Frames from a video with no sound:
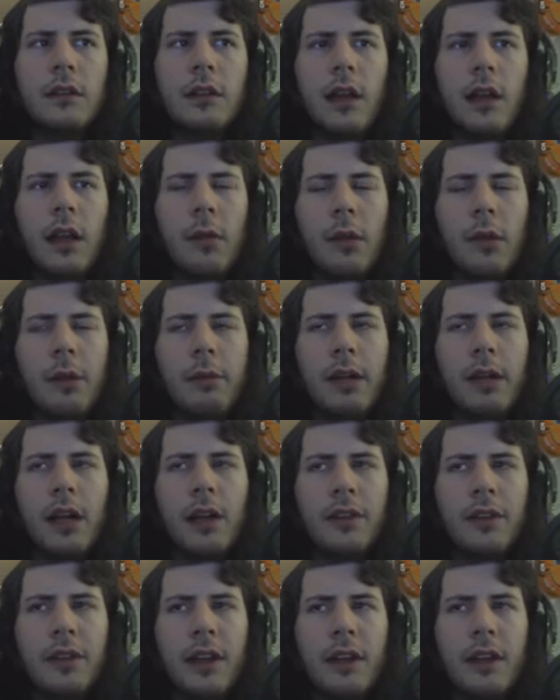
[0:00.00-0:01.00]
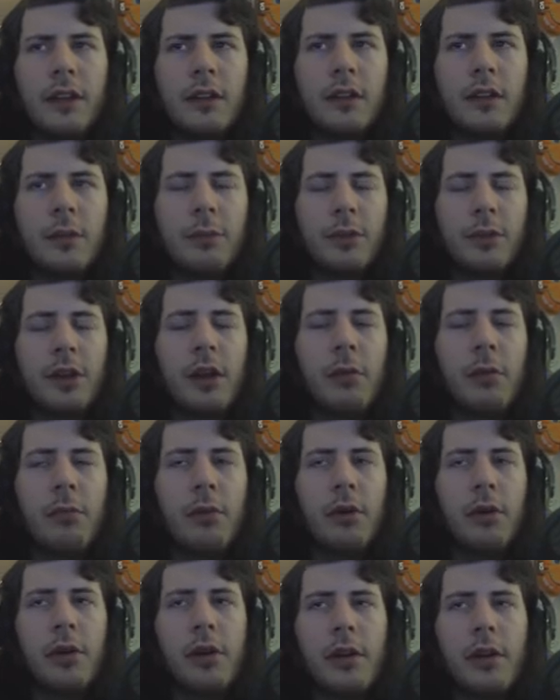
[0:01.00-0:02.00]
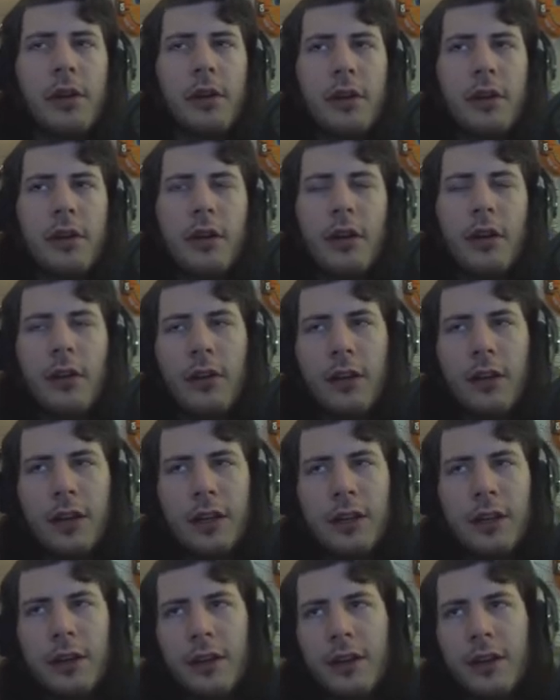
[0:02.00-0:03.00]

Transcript: I'm gonna be honest, I had to look up the number earlier.